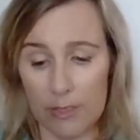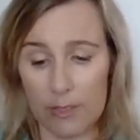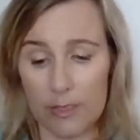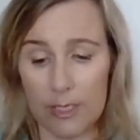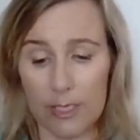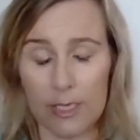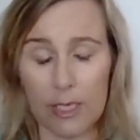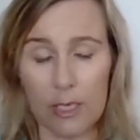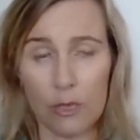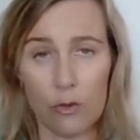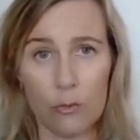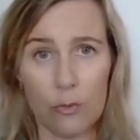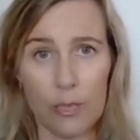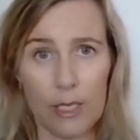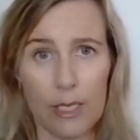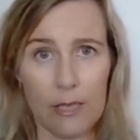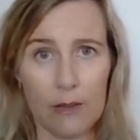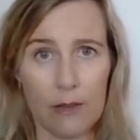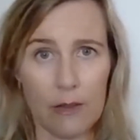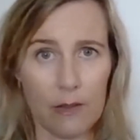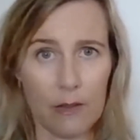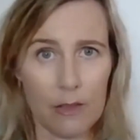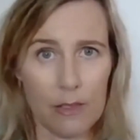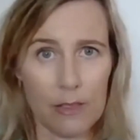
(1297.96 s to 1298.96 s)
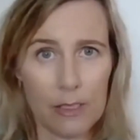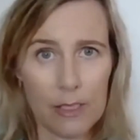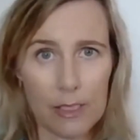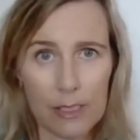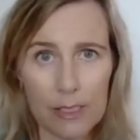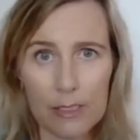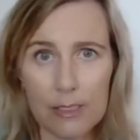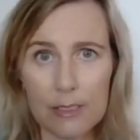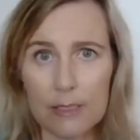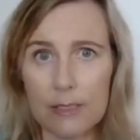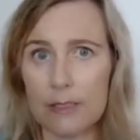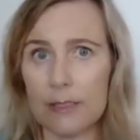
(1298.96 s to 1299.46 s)
to kill either the
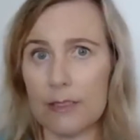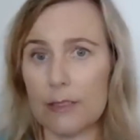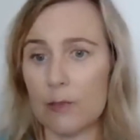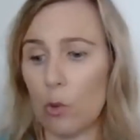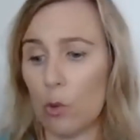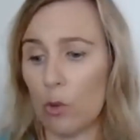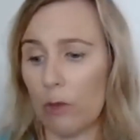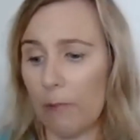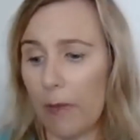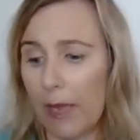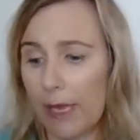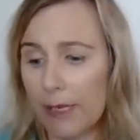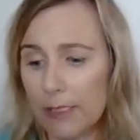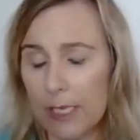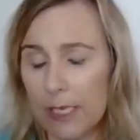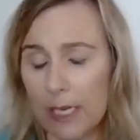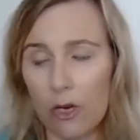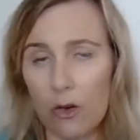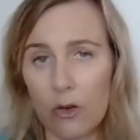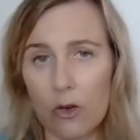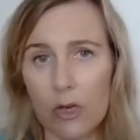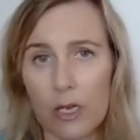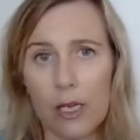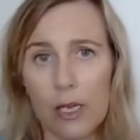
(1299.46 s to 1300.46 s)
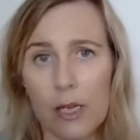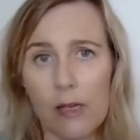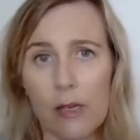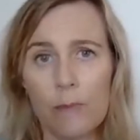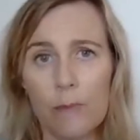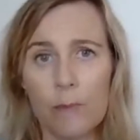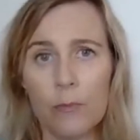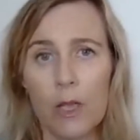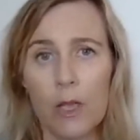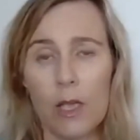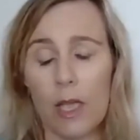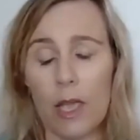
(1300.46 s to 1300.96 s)
yeast or the bacteria.
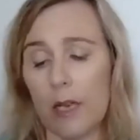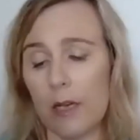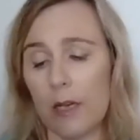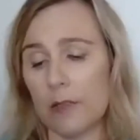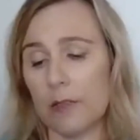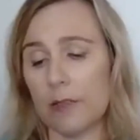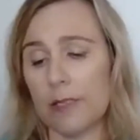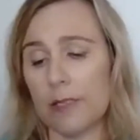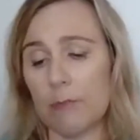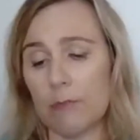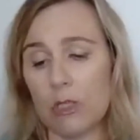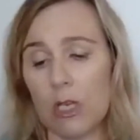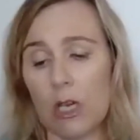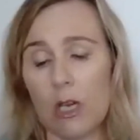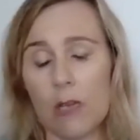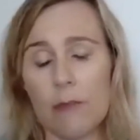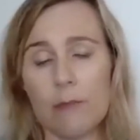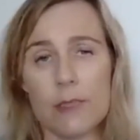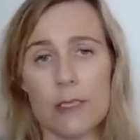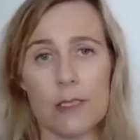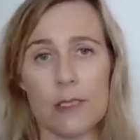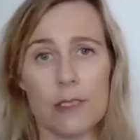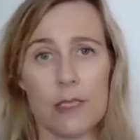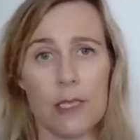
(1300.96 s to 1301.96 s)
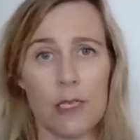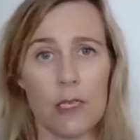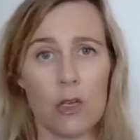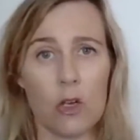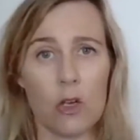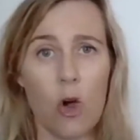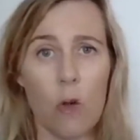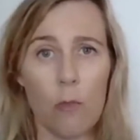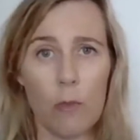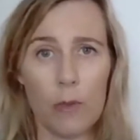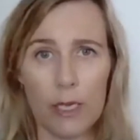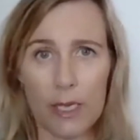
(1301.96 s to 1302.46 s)
And sometimes it's
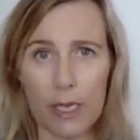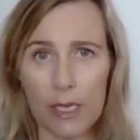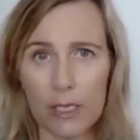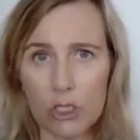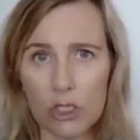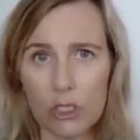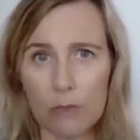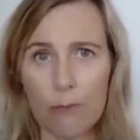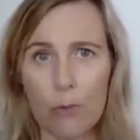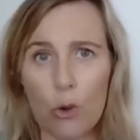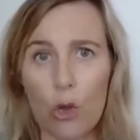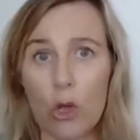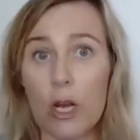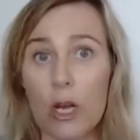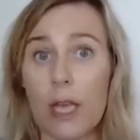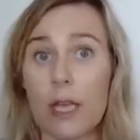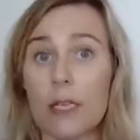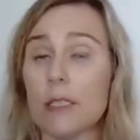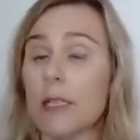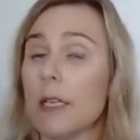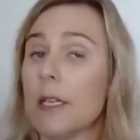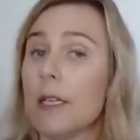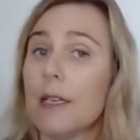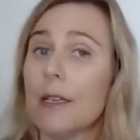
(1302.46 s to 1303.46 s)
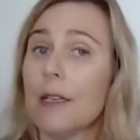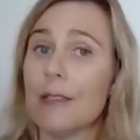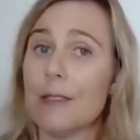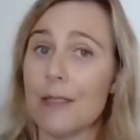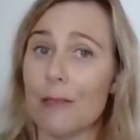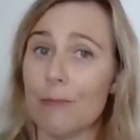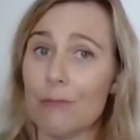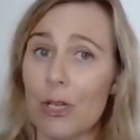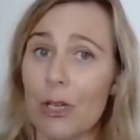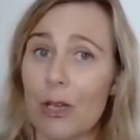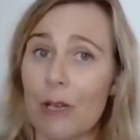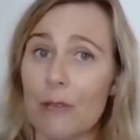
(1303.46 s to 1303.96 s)
a combination product,
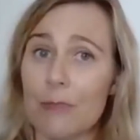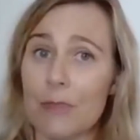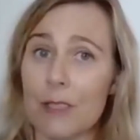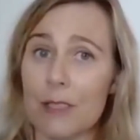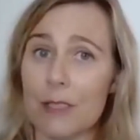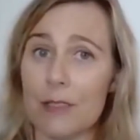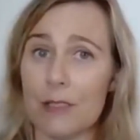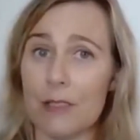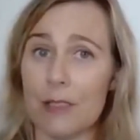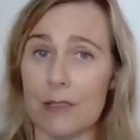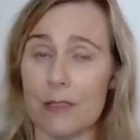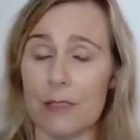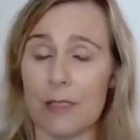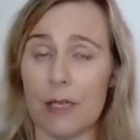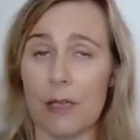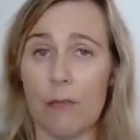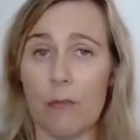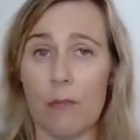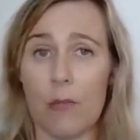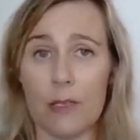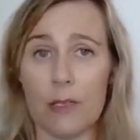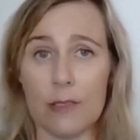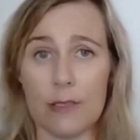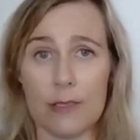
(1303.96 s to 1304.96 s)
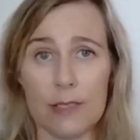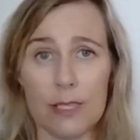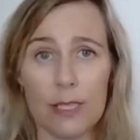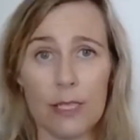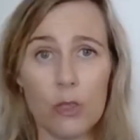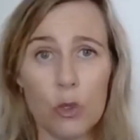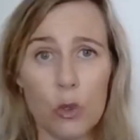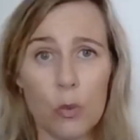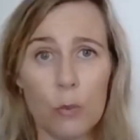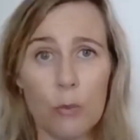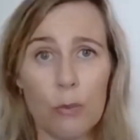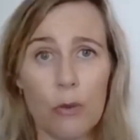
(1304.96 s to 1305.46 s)
sometimes it's just a
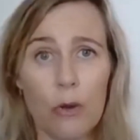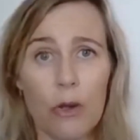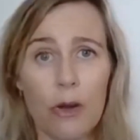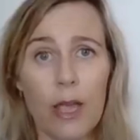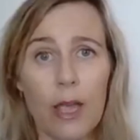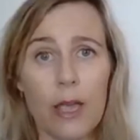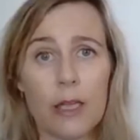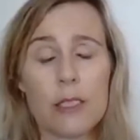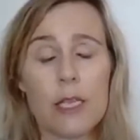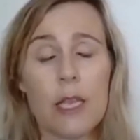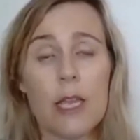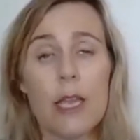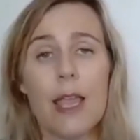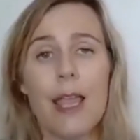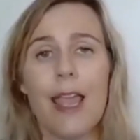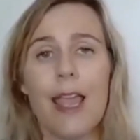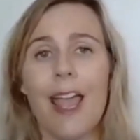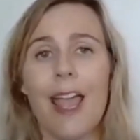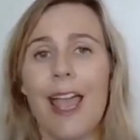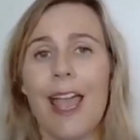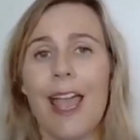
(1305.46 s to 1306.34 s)
single product.